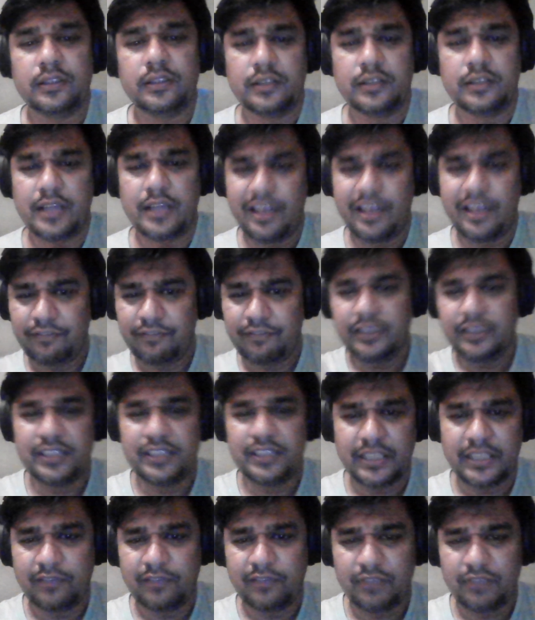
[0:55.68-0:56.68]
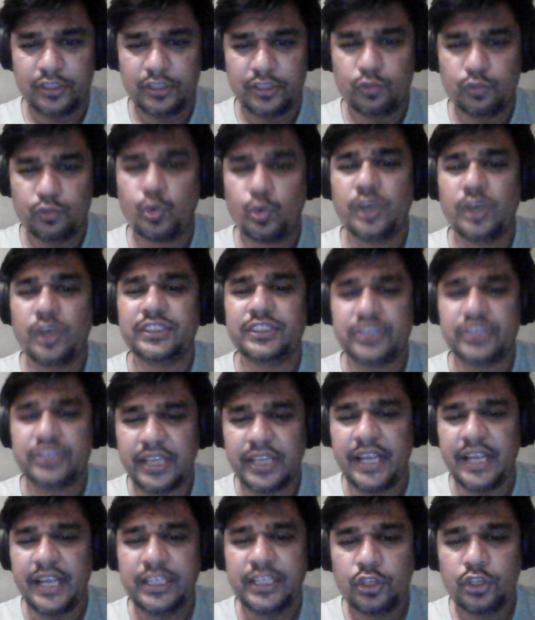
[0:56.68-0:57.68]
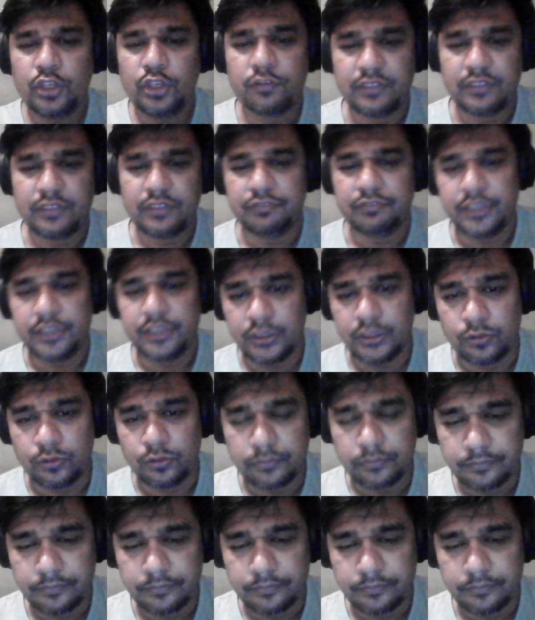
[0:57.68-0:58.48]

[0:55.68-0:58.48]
Every time when you watch any of the video,